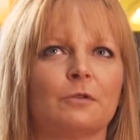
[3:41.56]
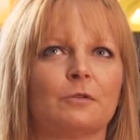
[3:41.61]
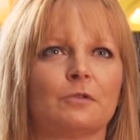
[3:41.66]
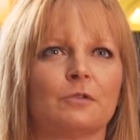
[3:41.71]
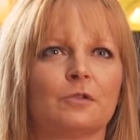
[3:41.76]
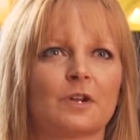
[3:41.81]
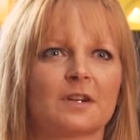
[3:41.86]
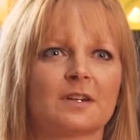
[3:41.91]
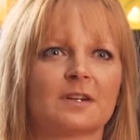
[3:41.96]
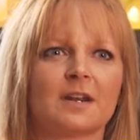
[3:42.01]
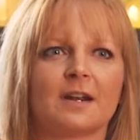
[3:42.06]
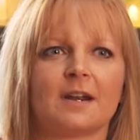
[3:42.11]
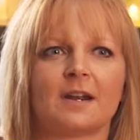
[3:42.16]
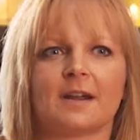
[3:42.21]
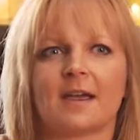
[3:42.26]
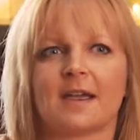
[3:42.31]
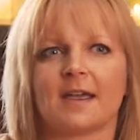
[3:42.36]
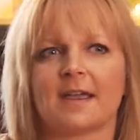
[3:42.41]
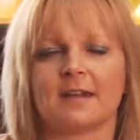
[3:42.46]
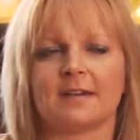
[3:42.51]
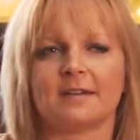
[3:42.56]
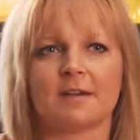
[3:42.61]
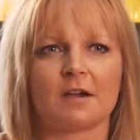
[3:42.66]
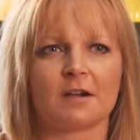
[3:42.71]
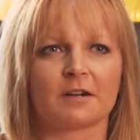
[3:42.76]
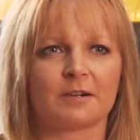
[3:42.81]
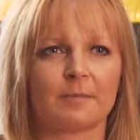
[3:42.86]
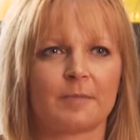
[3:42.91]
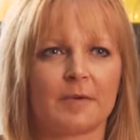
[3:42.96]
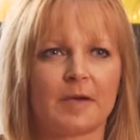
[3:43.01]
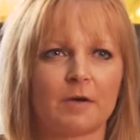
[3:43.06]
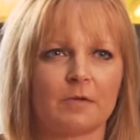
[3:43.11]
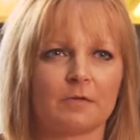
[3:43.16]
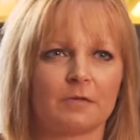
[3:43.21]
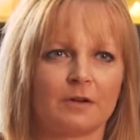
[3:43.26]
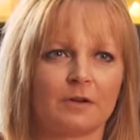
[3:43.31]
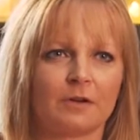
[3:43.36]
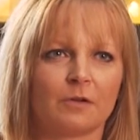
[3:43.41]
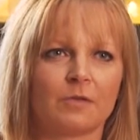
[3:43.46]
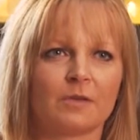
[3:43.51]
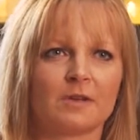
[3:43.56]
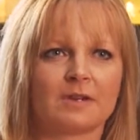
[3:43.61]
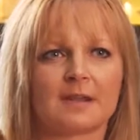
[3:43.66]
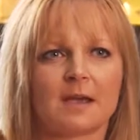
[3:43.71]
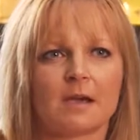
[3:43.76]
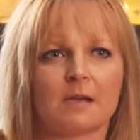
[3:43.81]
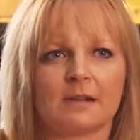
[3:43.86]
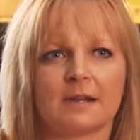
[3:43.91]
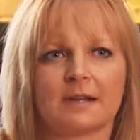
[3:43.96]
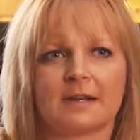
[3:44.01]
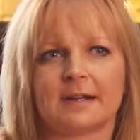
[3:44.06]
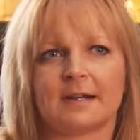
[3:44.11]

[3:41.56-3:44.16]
Justin and I had talked about this outlet